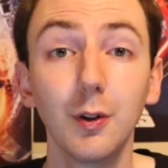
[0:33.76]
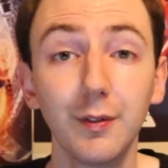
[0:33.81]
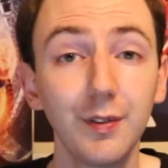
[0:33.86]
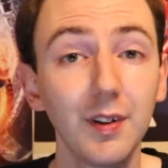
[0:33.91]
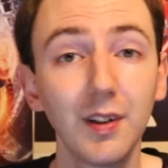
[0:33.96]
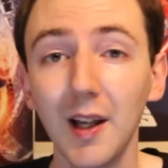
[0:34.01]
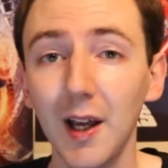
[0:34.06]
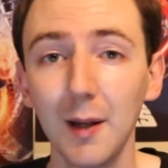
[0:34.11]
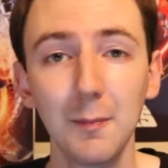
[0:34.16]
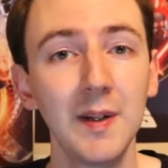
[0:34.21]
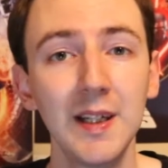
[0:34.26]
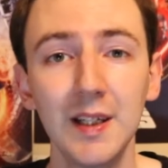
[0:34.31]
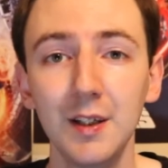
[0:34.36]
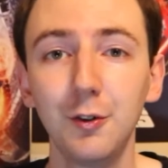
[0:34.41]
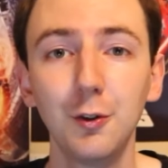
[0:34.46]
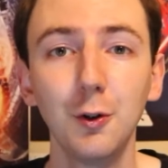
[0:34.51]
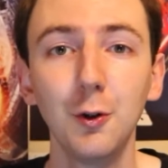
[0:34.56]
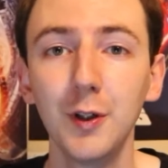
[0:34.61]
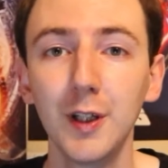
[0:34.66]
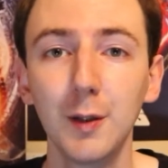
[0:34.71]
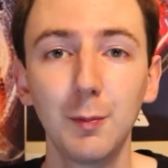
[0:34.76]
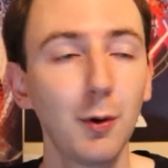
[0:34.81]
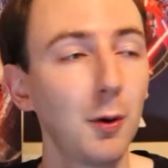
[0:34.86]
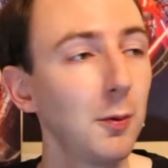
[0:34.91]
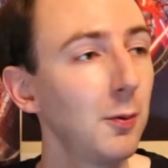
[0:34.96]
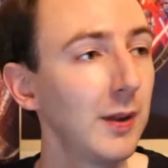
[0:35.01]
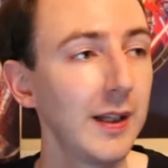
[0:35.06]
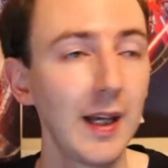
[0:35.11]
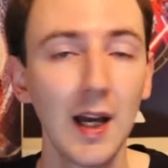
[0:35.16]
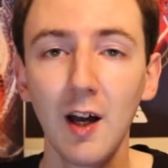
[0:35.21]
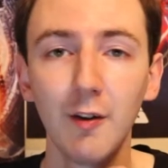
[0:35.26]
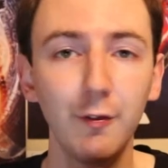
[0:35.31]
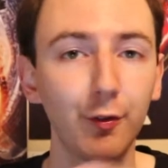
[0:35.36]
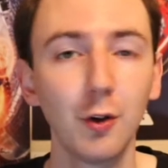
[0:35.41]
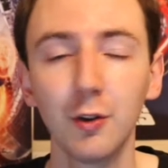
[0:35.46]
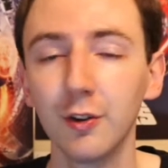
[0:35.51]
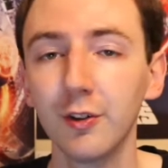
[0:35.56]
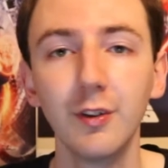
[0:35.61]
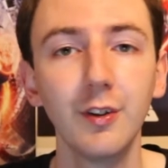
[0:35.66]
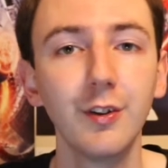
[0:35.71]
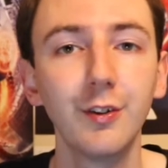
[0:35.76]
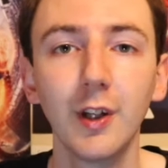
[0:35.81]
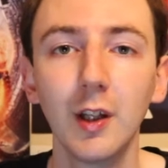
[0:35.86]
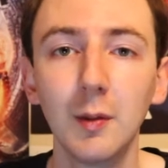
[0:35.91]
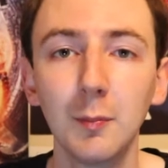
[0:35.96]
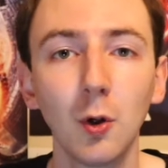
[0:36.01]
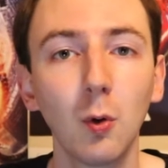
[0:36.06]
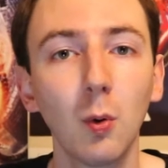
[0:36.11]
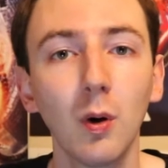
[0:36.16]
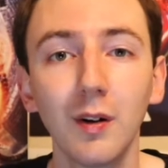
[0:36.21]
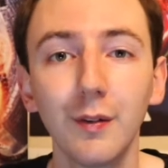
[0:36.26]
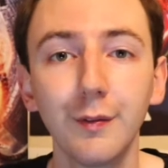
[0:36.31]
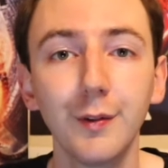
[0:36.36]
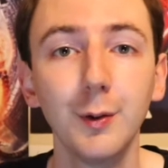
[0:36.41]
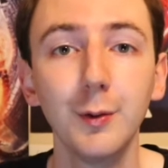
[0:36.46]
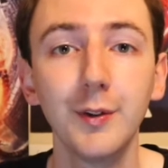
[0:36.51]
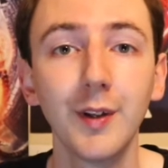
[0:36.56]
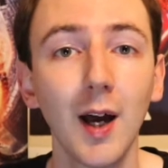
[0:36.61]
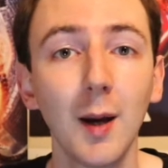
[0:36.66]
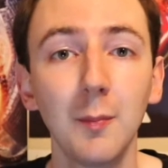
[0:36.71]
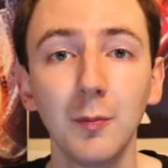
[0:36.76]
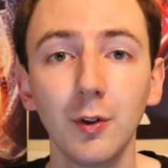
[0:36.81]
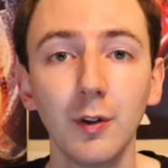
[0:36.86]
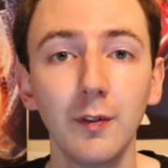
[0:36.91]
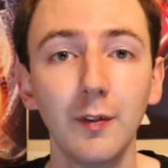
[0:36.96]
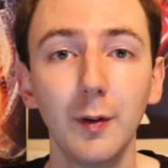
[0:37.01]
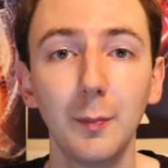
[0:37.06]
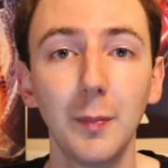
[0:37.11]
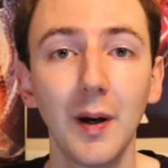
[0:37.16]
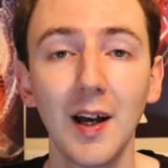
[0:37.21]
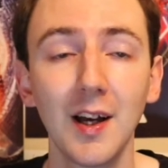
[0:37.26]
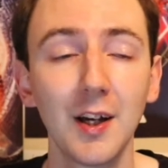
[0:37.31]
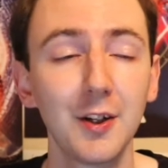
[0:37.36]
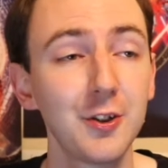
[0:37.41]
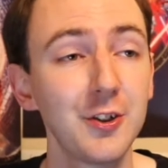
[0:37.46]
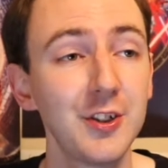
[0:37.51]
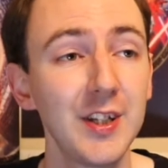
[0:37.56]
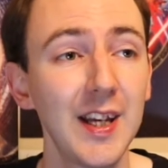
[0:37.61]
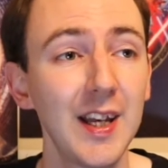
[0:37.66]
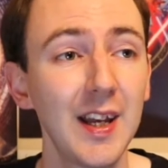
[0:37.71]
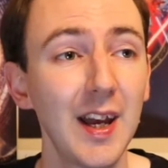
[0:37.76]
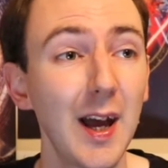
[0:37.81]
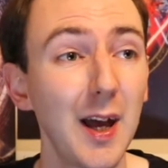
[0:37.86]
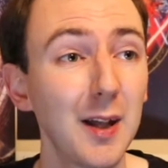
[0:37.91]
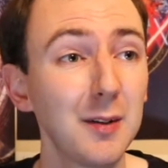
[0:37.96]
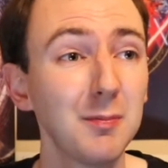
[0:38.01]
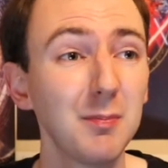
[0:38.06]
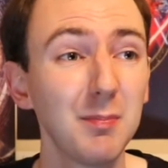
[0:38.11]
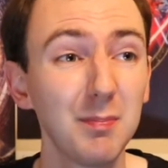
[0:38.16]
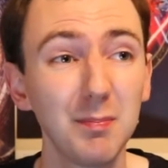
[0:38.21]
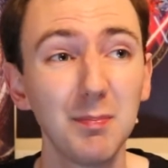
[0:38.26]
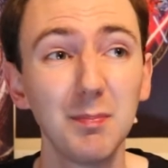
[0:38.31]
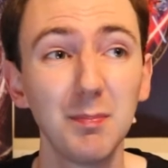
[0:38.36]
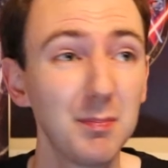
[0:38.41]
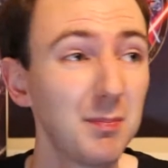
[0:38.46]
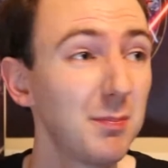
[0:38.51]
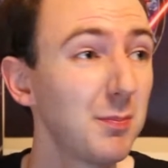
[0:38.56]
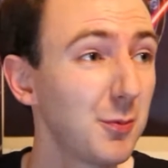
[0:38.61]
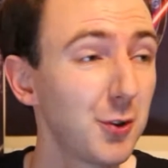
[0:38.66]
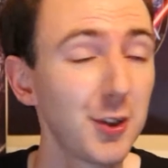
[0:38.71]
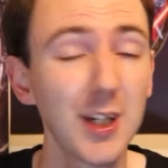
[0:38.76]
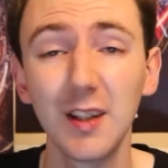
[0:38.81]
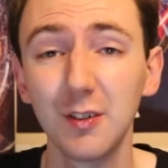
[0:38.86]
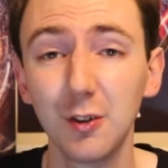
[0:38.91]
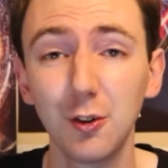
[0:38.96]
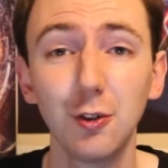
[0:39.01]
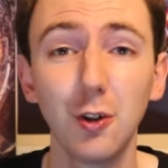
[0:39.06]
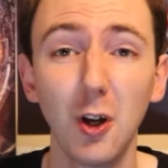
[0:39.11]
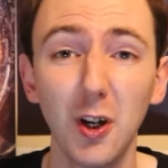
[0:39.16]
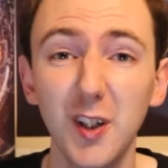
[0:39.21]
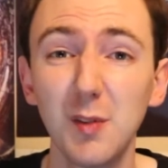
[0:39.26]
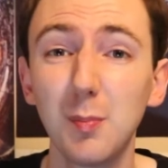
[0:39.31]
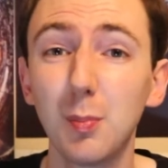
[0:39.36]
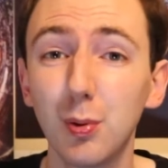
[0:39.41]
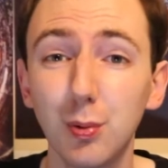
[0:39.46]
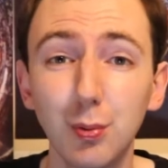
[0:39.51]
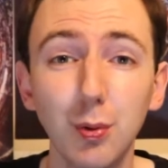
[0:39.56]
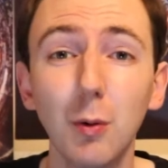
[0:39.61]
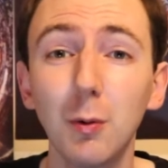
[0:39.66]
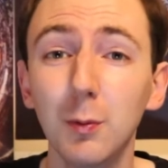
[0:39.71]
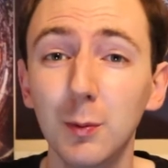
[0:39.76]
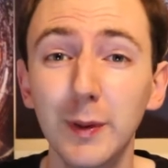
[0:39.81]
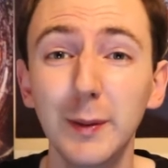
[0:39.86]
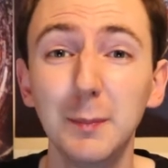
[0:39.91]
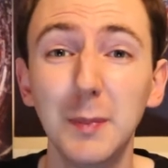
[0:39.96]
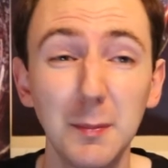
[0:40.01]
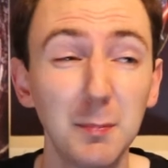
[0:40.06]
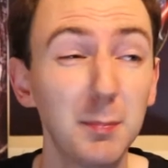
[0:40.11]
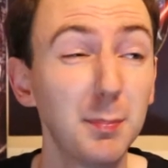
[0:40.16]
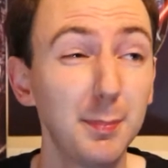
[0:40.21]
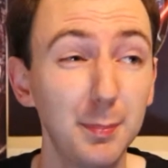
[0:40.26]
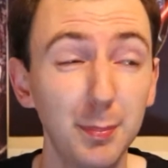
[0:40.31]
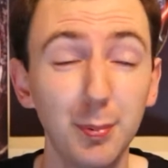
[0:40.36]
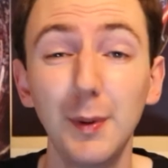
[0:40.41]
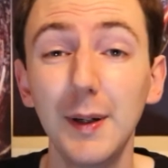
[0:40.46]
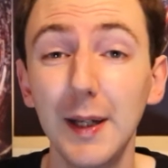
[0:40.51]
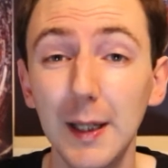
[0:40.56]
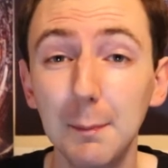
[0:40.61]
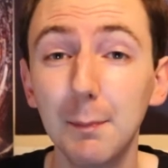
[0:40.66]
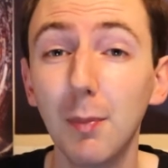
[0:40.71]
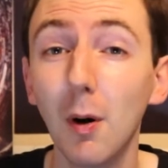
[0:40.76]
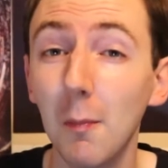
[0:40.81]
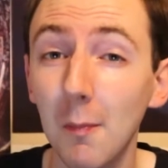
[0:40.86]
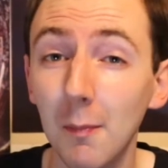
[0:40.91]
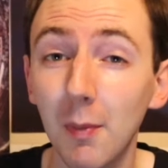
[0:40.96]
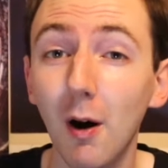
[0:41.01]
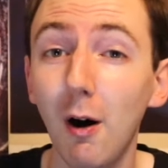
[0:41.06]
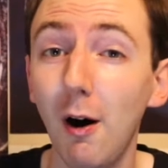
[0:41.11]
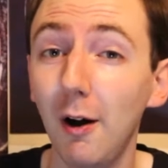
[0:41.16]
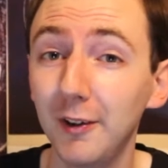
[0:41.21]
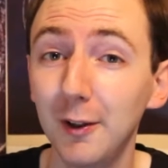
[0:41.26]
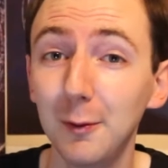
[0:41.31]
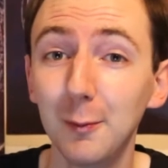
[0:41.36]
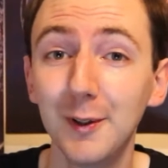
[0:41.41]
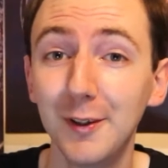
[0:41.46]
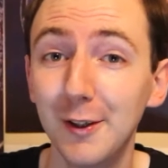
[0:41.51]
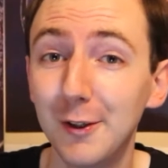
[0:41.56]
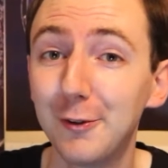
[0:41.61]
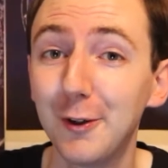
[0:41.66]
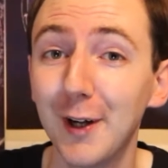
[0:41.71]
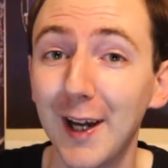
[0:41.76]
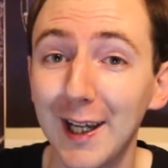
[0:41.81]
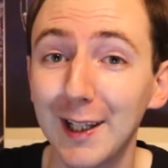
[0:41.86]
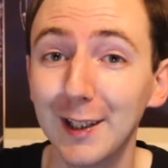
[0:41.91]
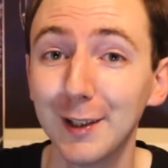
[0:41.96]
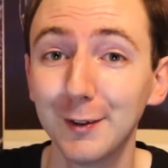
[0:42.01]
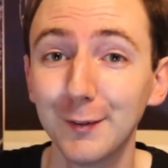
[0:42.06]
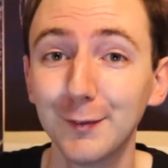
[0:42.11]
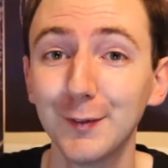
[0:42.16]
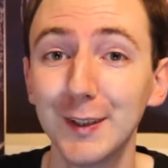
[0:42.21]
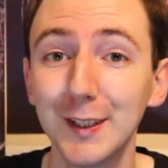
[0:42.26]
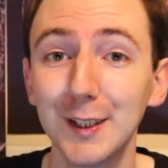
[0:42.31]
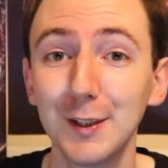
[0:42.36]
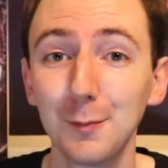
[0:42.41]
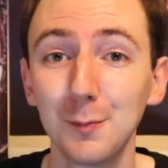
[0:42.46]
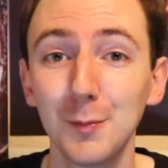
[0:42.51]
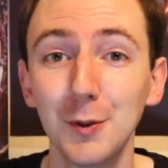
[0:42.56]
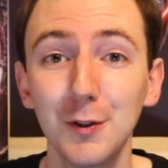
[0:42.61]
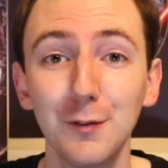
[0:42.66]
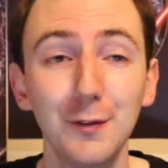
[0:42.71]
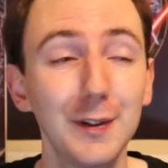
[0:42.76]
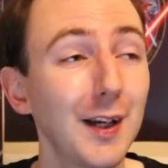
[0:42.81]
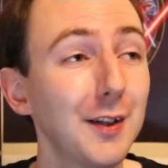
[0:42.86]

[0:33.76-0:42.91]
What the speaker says: if you're like me at all, you probably have gone to the cinema quite a few times over the past year, and chances are you've probably been pretty bombarded with the trailers for this movie.